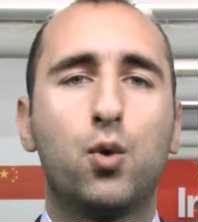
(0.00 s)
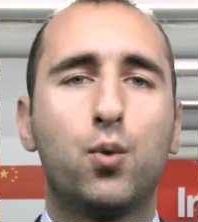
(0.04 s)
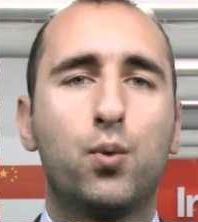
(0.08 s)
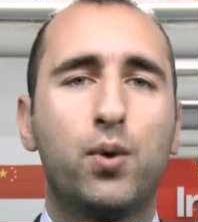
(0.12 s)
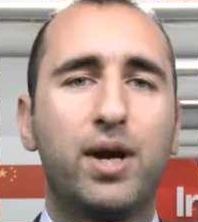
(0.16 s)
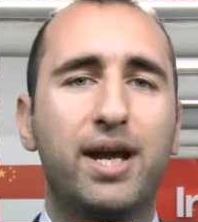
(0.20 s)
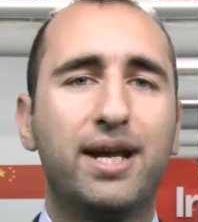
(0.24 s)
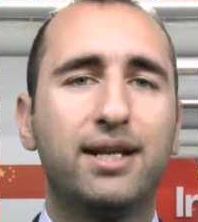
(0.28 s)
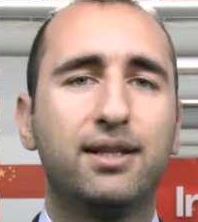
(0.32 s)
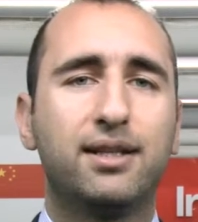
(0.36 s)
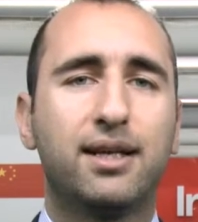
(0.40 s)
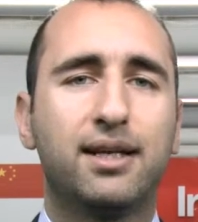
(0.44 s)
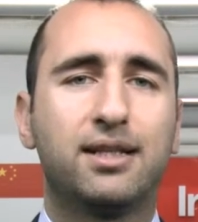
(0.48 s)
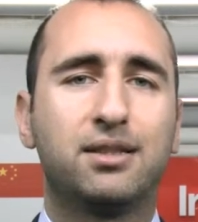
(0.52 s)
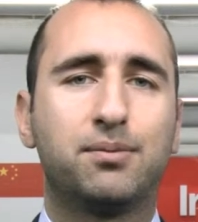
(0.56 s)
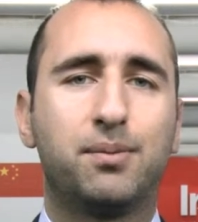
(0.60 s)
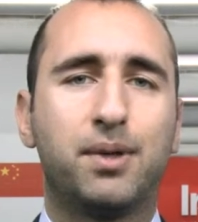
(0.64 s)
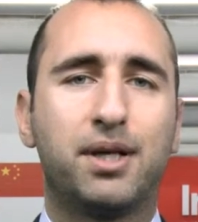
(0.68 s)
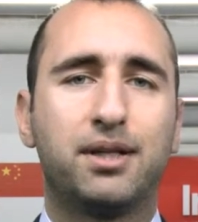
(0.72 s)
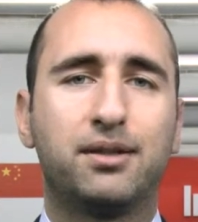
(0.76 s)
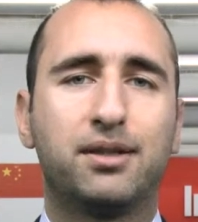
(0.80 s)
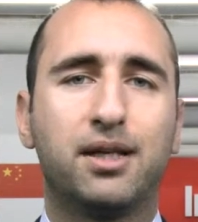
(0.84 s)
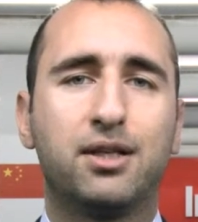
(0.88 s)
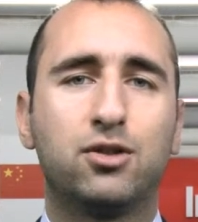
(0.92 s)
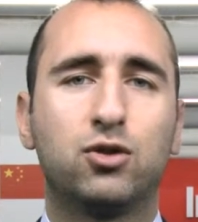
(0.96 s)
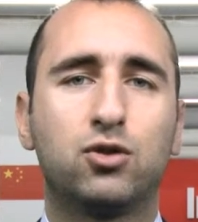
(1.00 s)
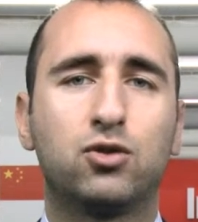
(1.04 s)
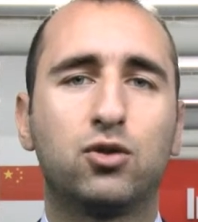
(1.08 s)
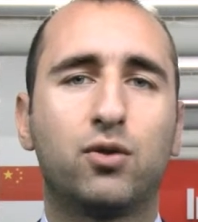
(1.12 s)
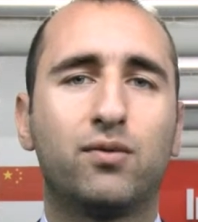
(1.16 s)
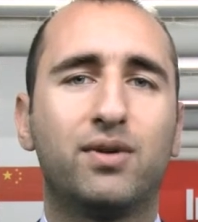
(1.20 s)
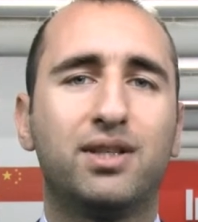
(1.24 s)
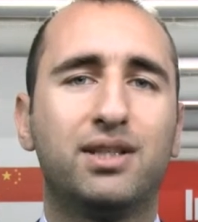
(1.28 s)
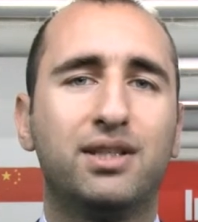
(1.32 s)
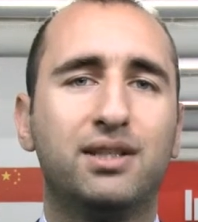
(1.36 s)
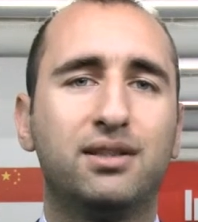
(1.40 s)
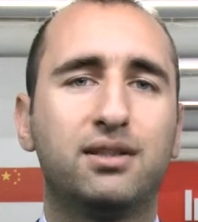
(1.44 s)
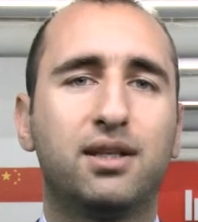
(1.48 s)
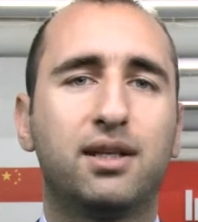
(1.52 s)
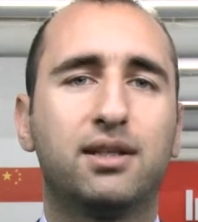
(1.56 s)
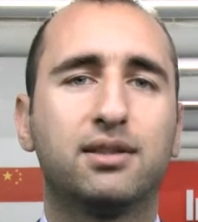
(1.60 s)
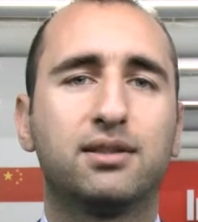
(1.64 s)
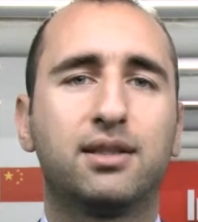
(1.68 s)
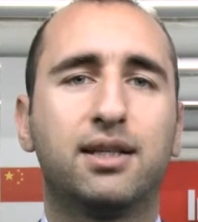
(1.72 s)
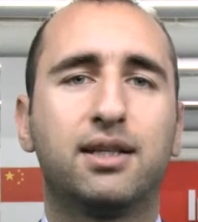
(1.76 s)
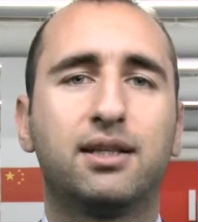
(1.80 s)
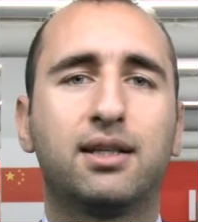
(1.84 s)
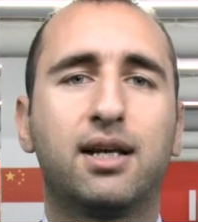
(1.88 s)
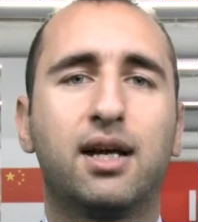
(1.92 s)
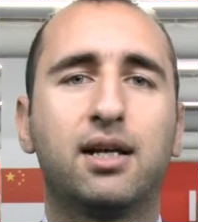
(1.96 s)
waned expectations of an interest
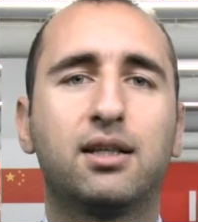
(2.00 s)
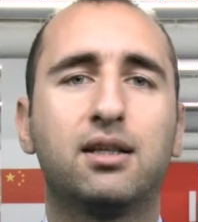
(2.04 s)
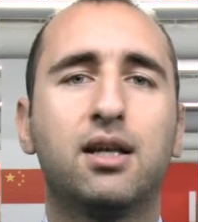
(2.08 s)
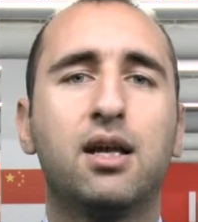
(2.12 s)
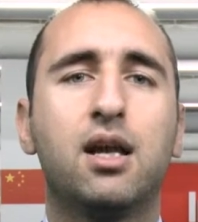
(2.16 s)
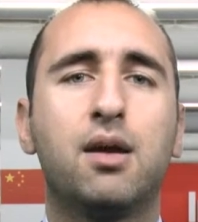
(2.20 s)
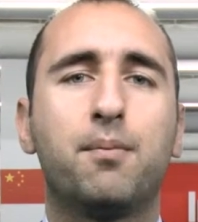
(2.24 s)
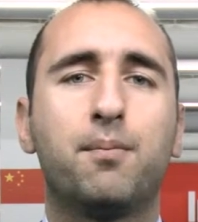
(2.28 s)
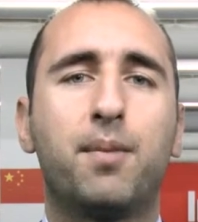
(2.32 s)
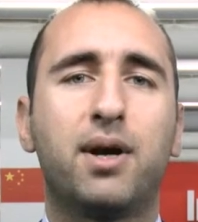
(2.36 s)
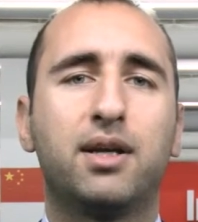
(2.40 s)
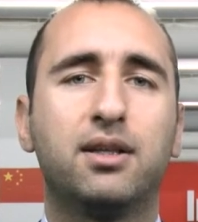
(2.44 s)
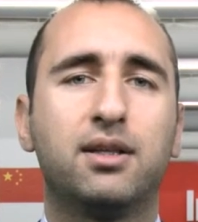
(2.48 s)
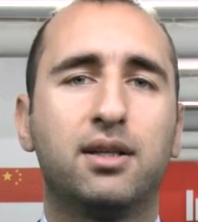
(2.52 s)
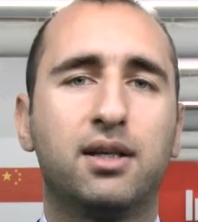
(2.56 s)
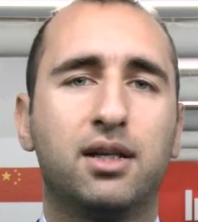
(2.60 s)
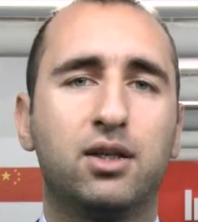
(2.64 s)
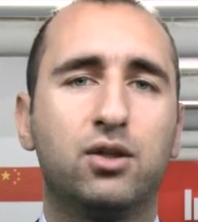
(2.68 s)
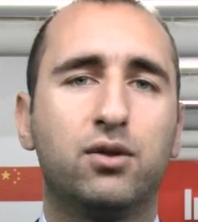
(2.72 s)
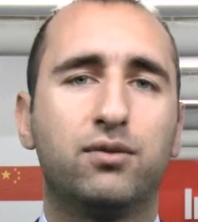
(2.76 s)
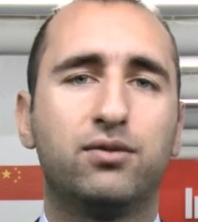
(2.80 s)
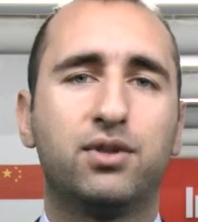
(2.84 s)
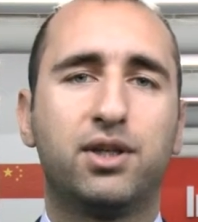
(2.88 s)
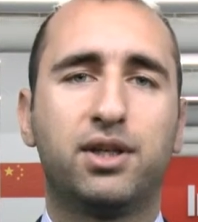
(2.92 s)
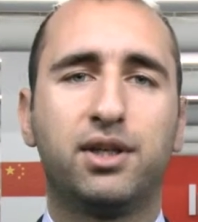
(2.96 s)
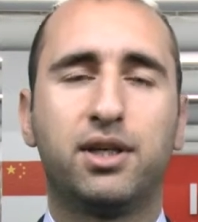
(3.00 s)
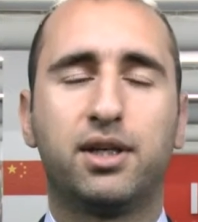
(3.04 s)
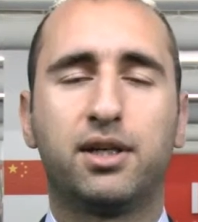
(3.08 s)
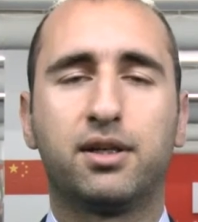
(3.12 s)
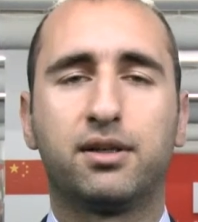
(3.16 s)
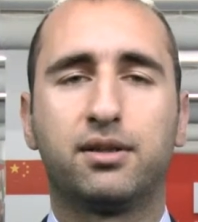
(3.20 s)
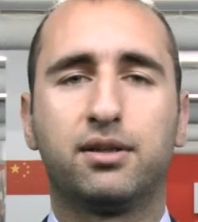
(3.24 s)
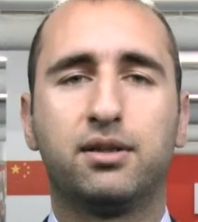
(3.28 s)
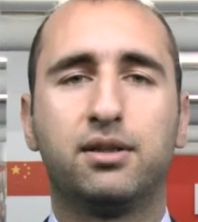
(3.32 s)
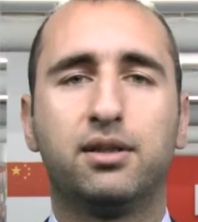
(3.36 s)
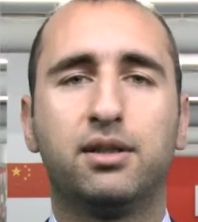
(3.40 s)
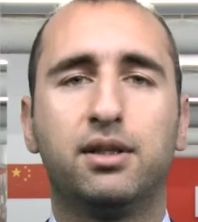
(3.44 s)
rate cut by the end of the year.